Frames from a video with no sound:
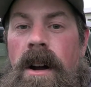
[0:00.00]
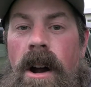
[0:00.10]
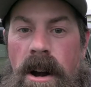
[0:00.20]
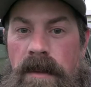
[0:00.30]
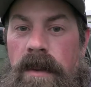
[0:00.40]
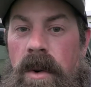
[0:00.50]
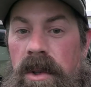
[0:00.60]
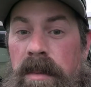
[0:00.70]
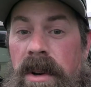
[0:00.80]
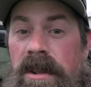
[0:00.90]
All right,
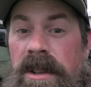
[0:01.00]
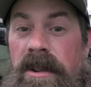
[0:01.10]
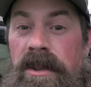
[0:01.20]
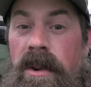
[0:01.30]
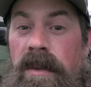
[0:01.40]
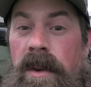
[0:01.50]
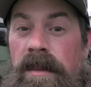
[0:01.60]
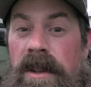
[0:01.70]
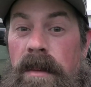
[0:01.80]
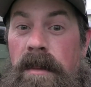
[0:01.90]
folks, Peterson Outdoor
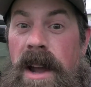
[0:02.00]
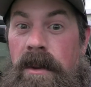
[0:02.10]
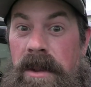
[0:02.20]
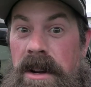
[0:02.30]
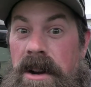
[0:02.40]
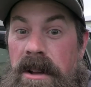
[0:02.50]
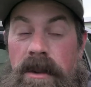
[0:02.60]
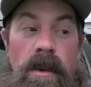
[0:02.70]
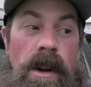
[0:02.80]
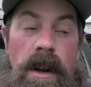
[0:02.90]
Films coming back with
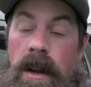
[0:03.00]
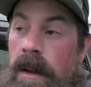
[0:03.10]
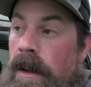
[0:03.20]
another one.